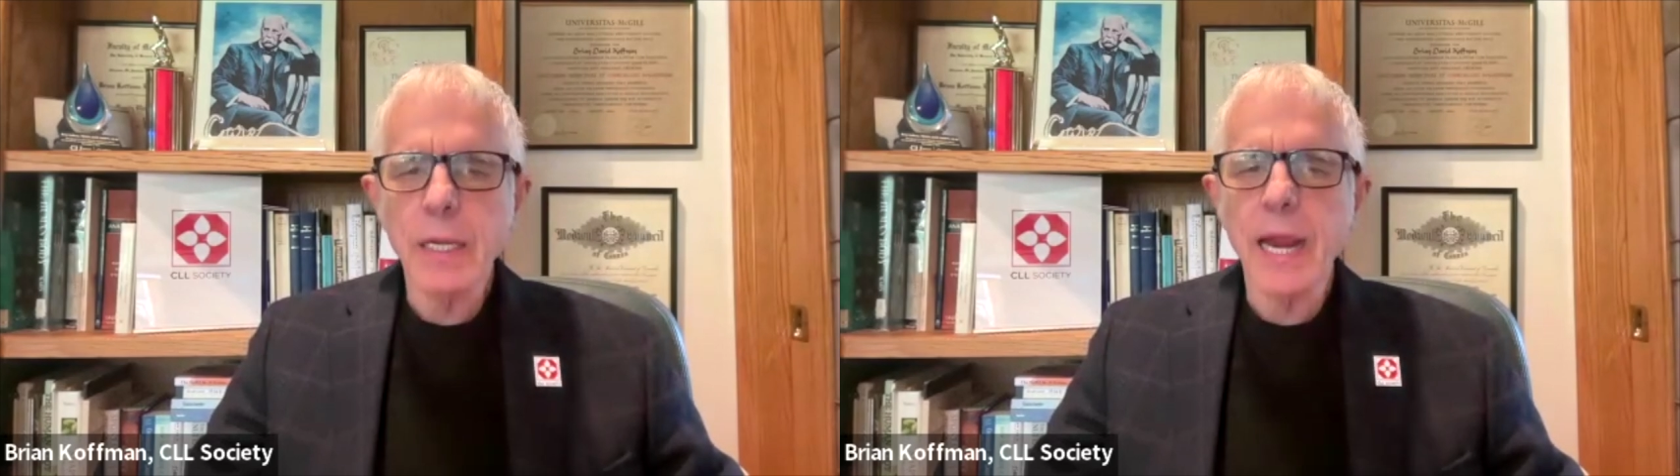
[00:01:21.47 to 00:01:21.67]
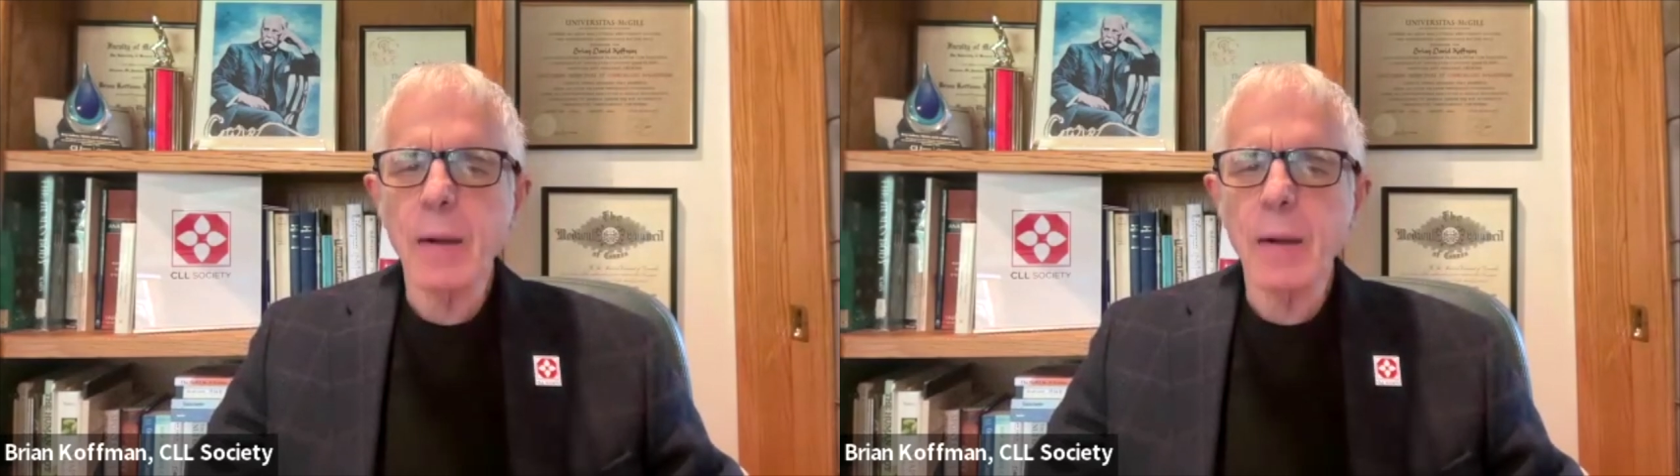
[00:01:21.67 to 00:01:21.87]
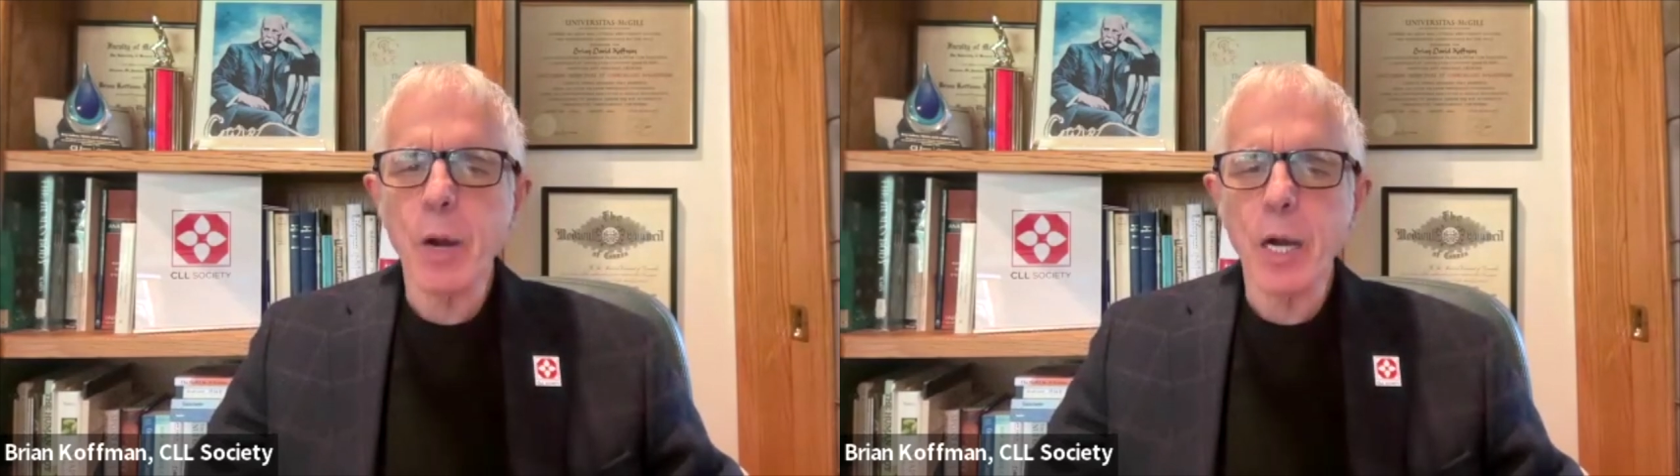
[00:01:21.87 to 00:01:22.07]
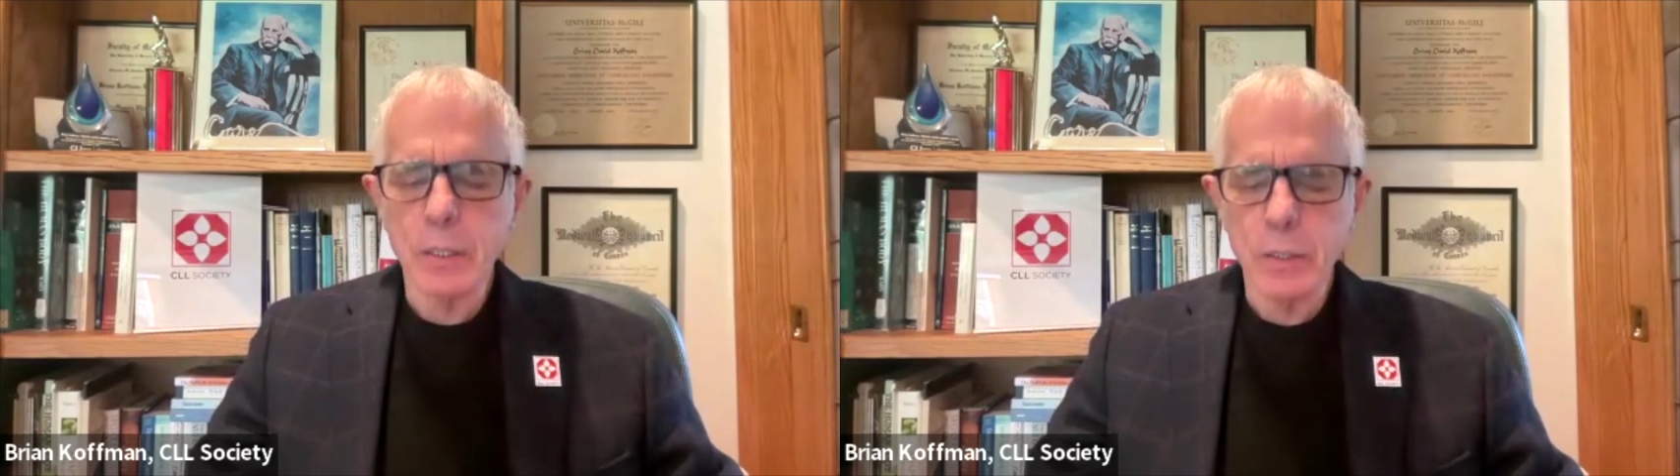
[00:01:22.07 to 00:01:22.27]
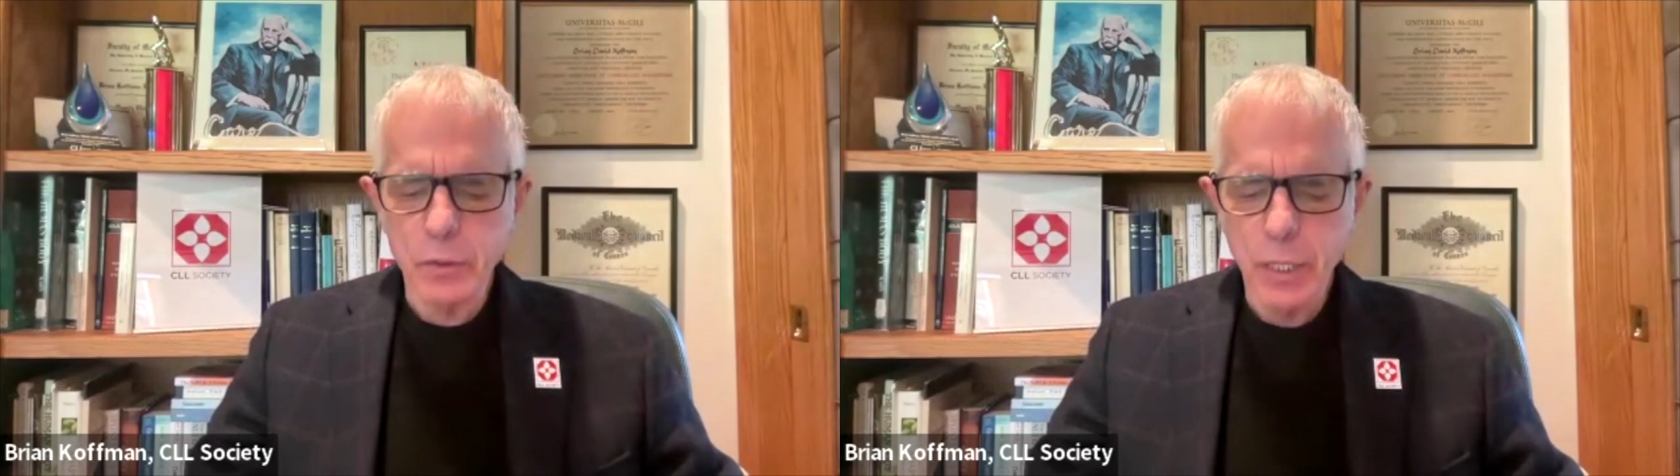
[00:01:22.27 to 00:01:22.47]
care
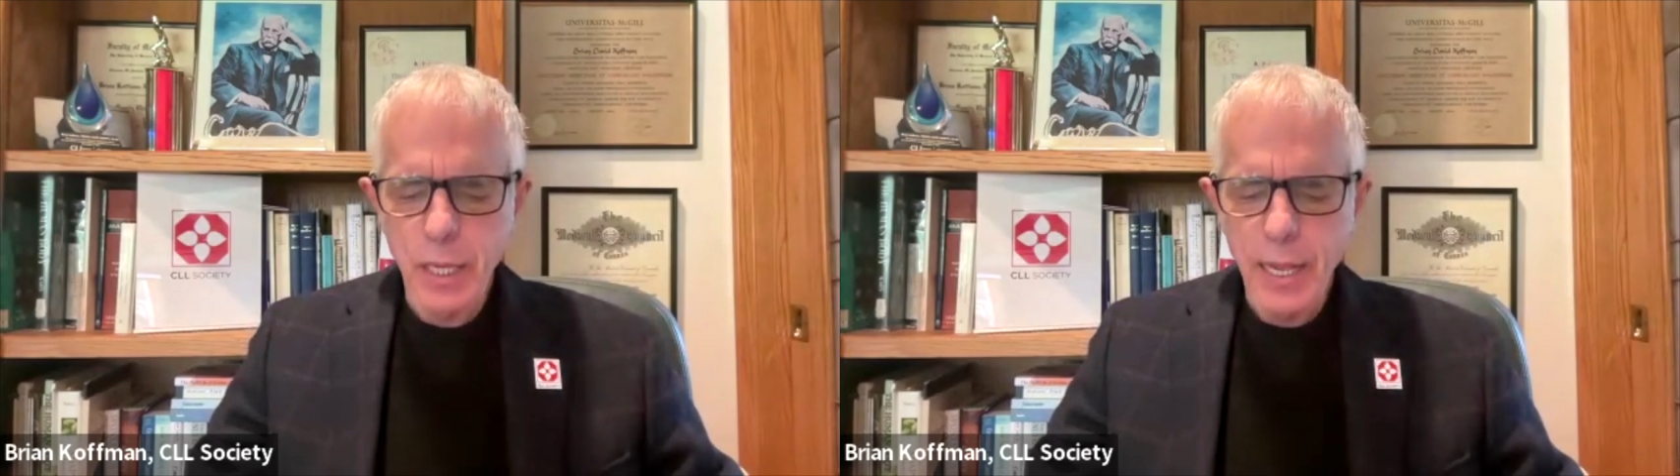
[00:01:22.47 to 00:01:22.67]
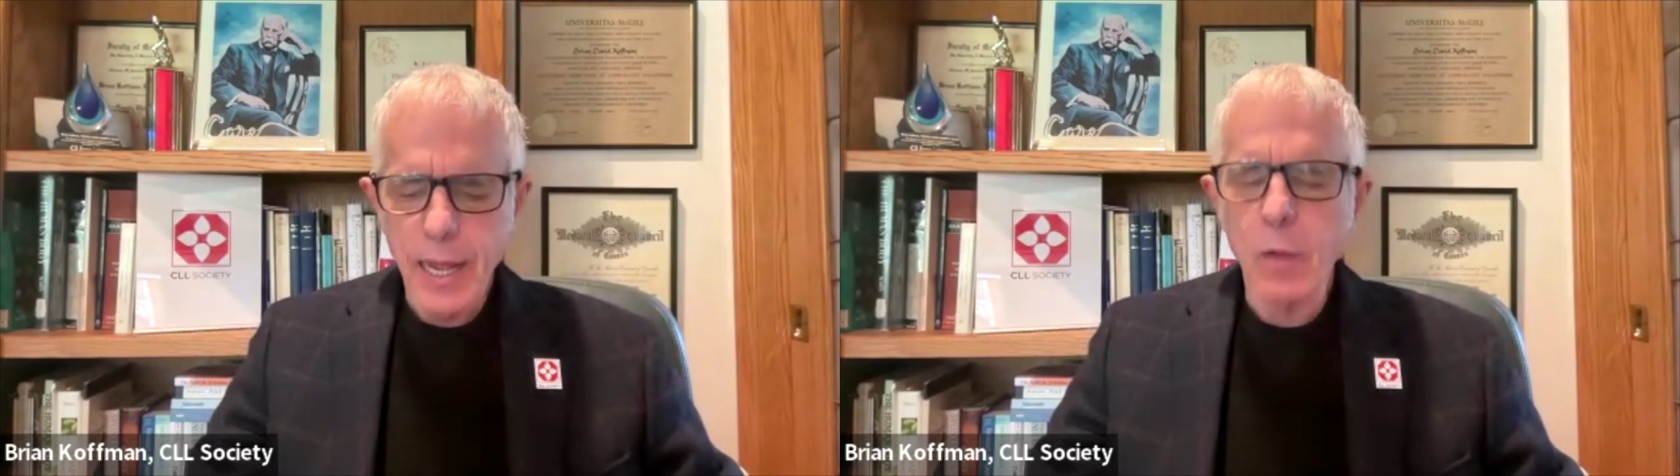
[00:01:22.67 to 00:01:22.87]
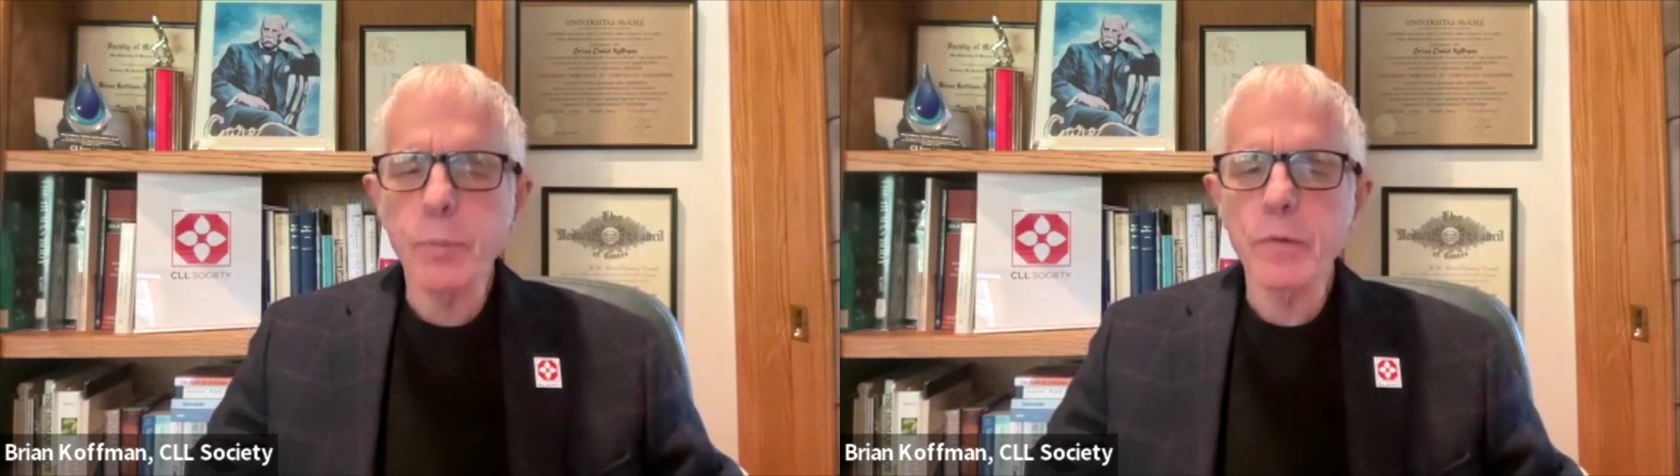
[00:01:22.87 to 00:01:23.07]
partners, health